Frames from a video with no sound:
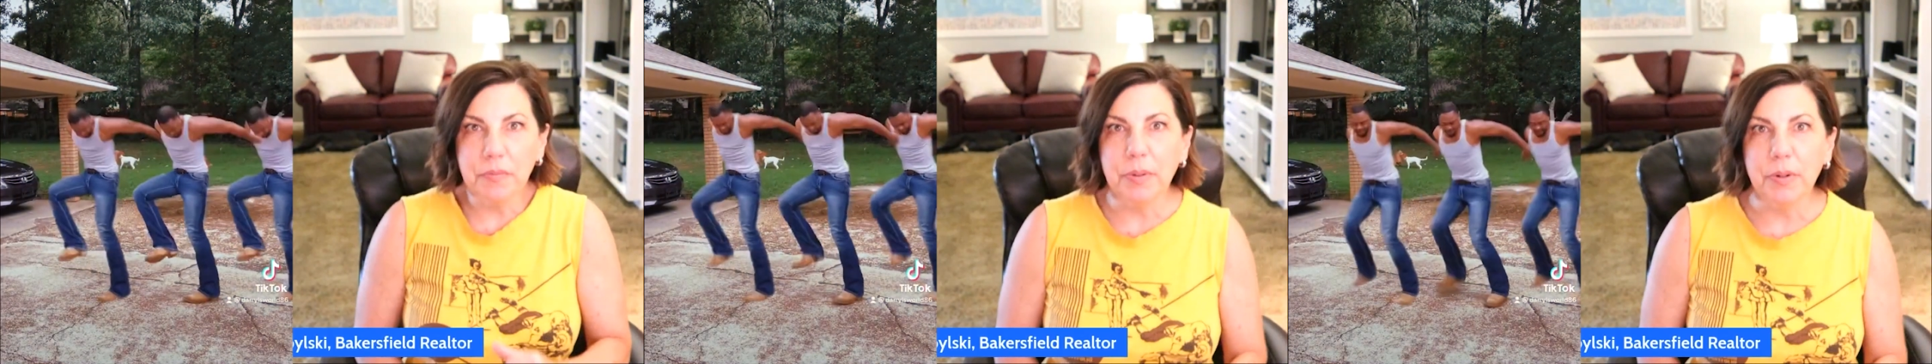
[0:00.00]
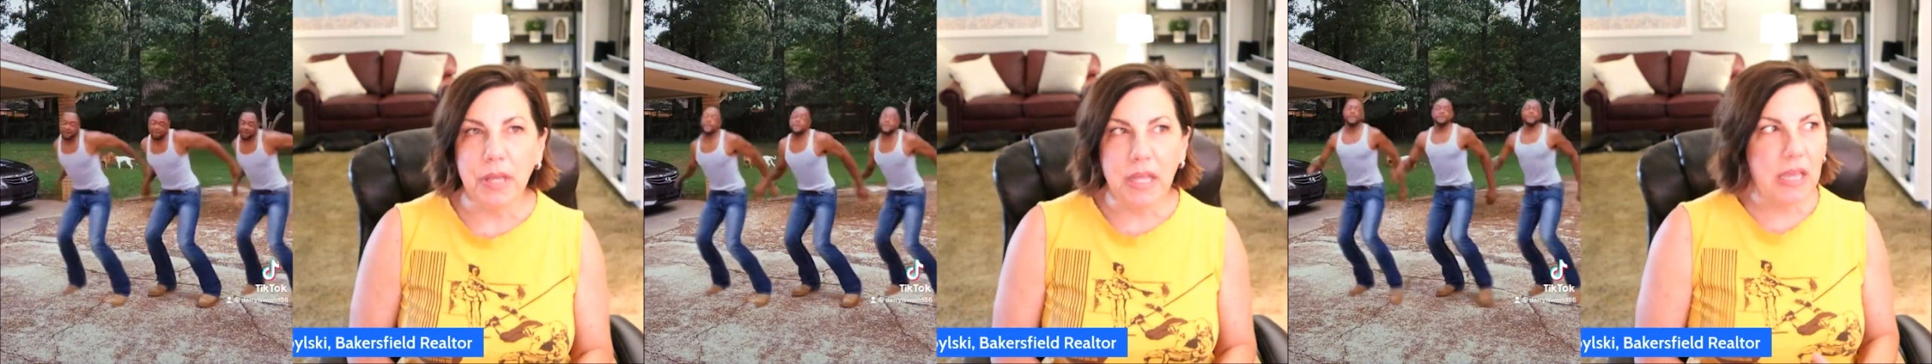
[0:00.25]

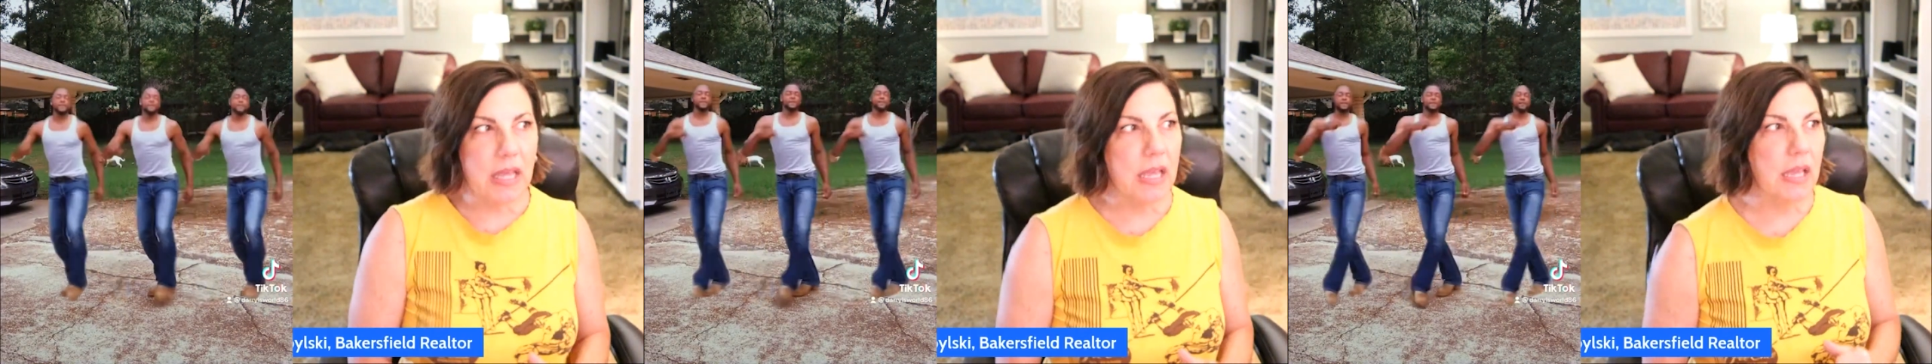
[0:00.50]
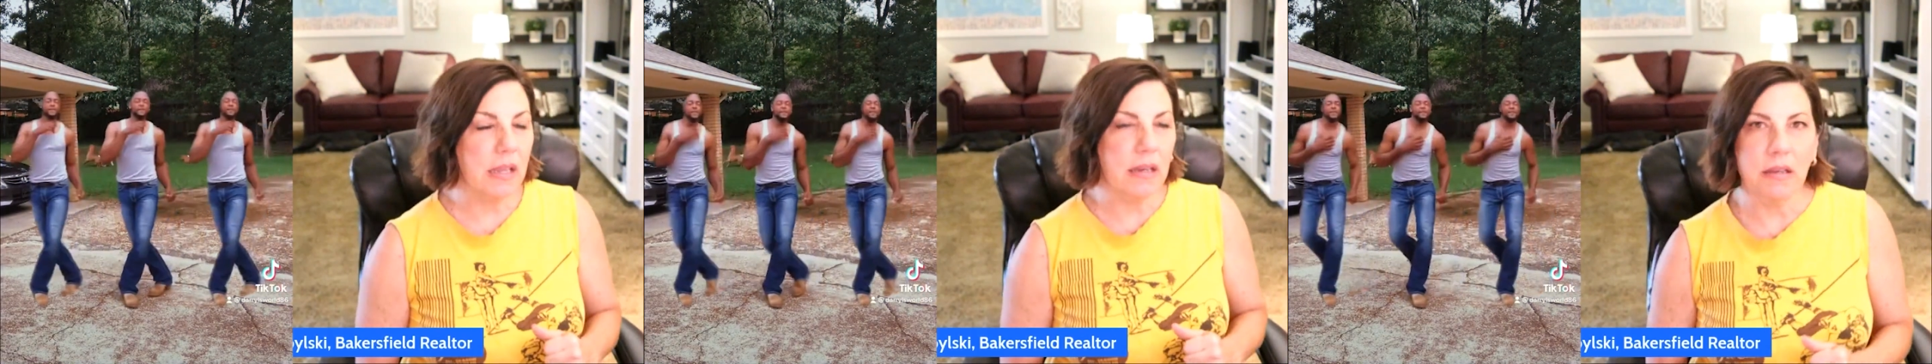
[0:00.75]
Boogie
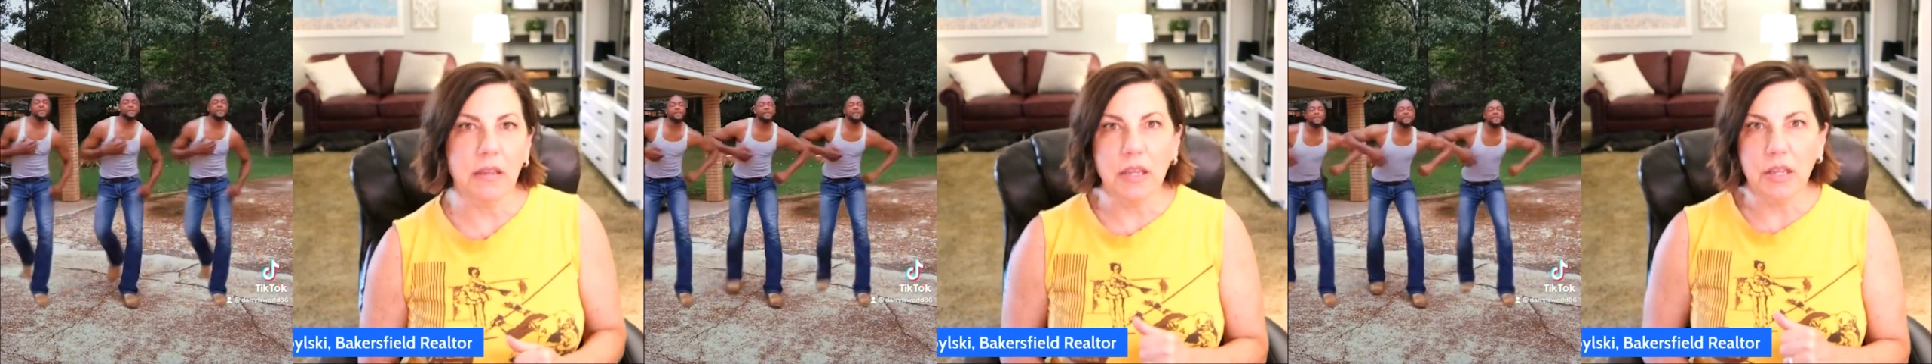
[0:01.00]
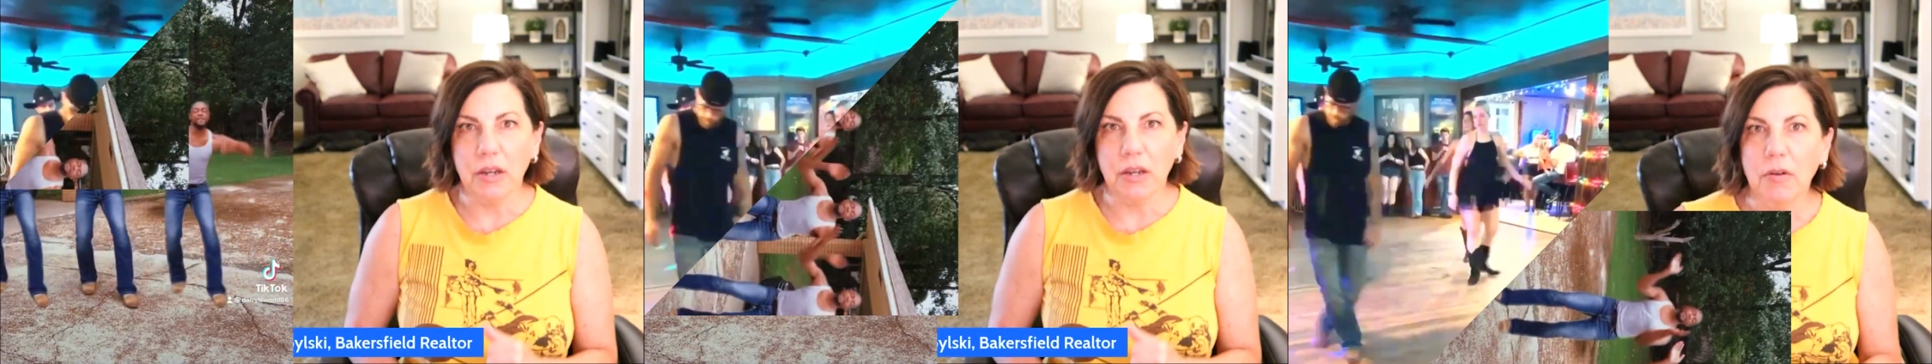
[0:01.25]
and, you
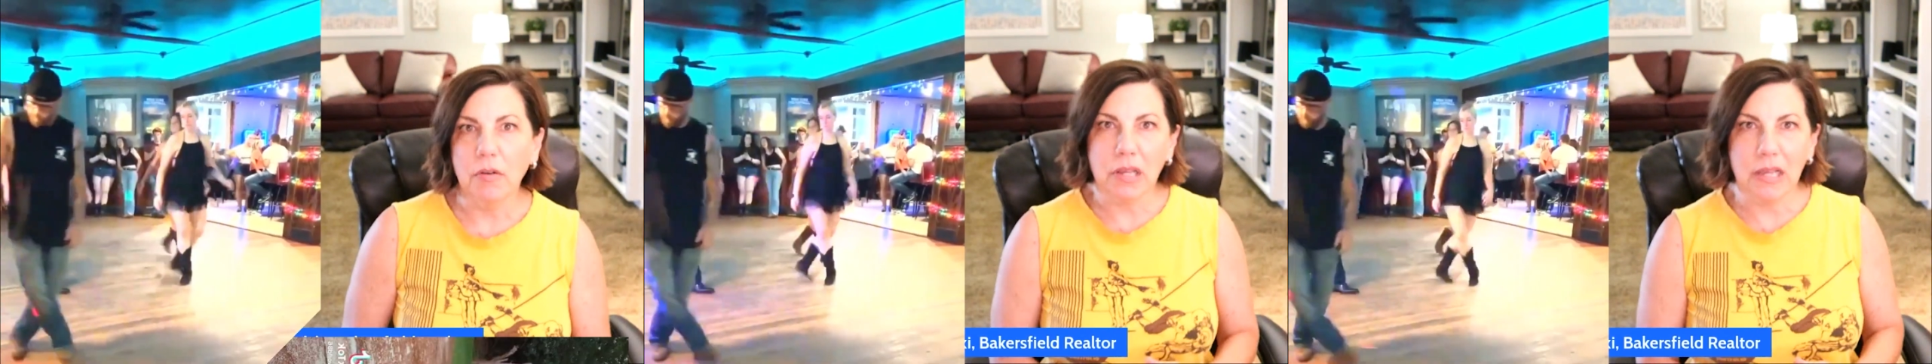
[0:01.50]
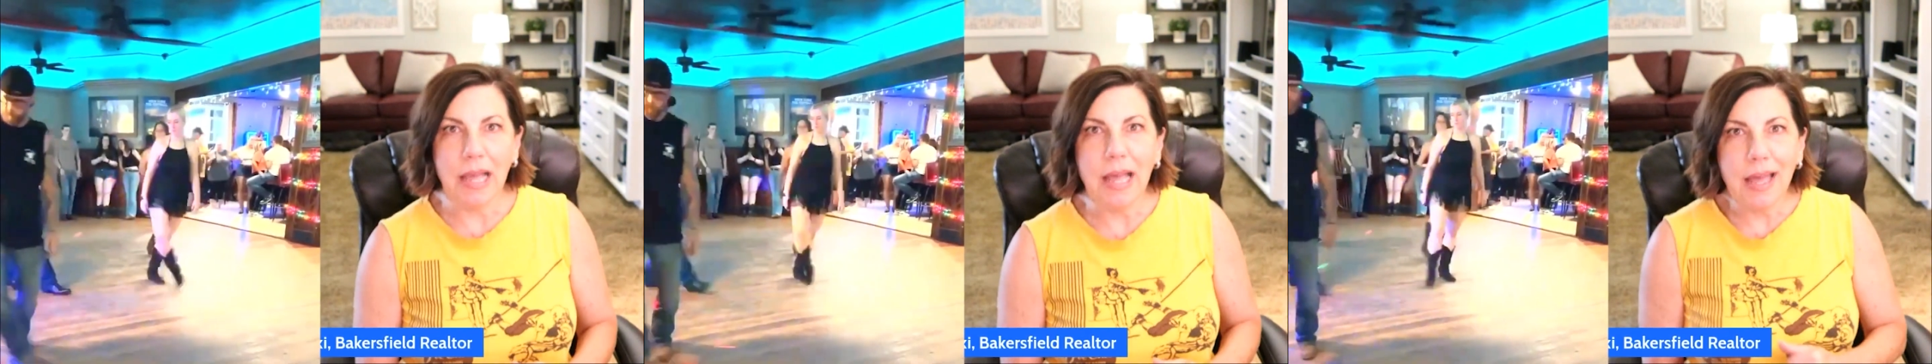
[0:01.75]
know,
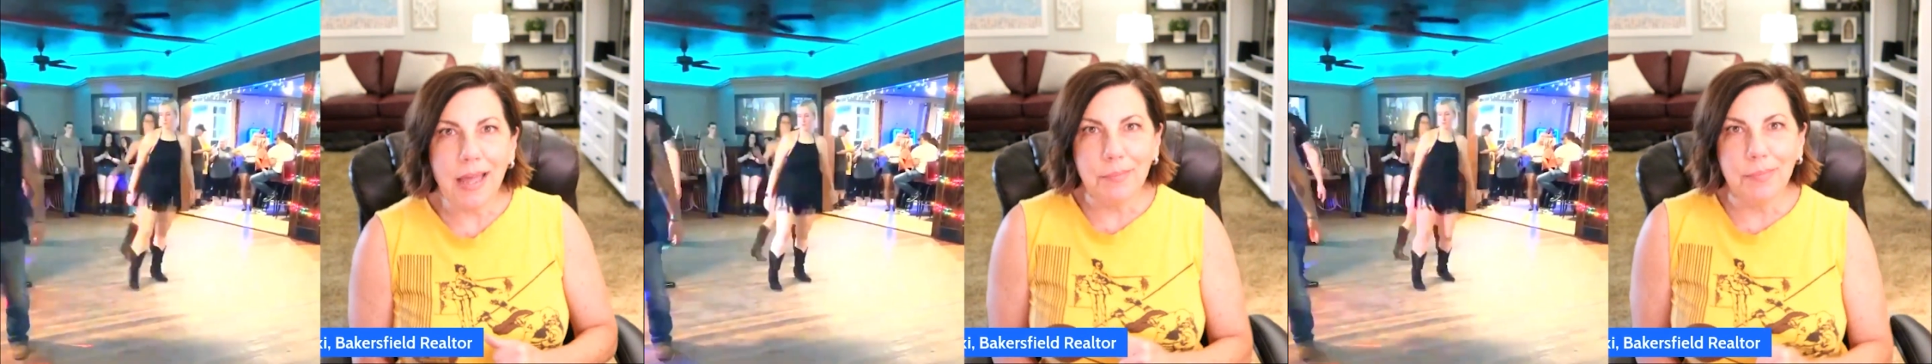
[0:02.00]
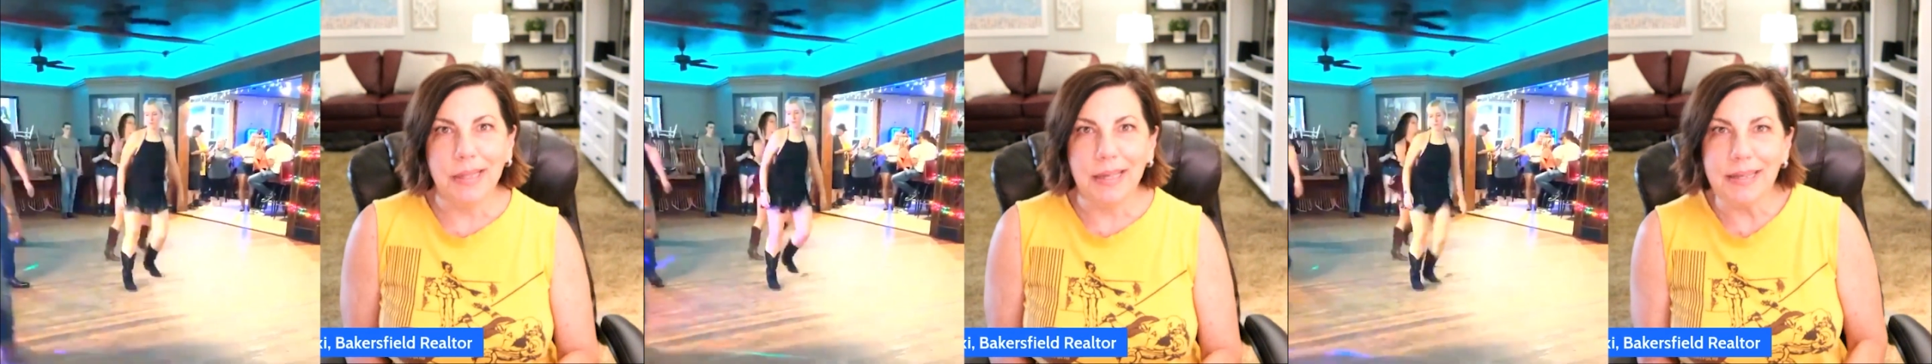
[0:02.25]
God
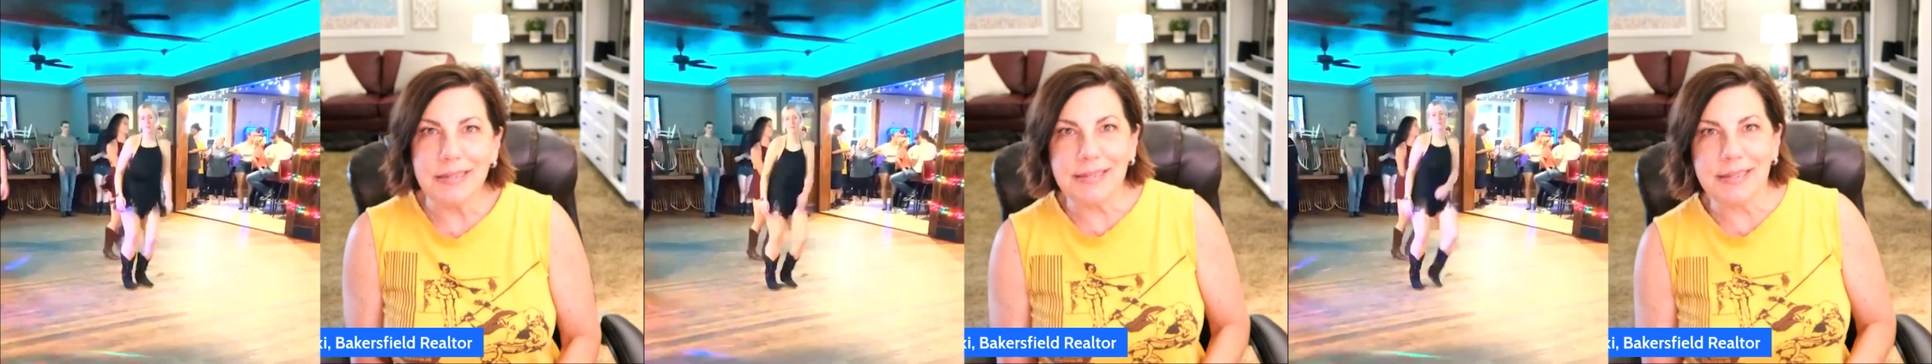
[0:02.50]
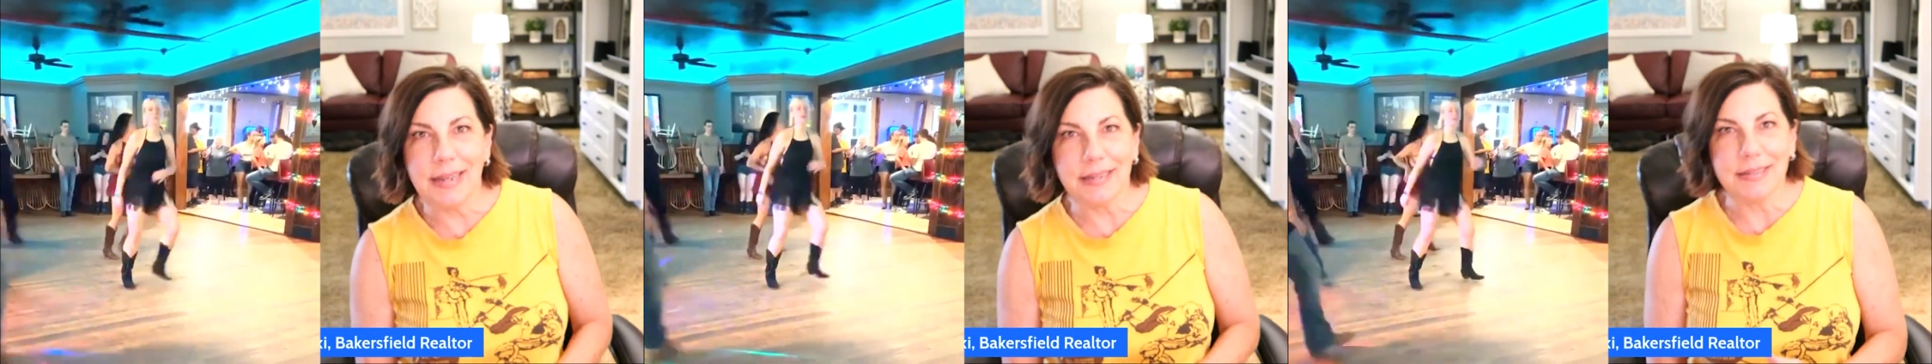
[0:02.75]
Bless
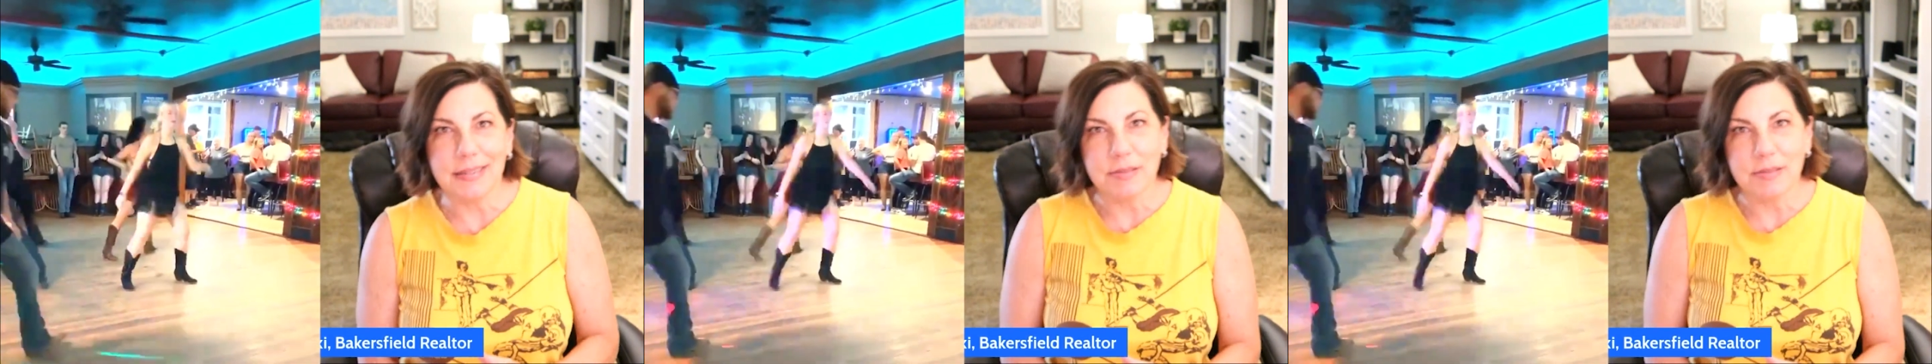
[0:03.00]
Texas,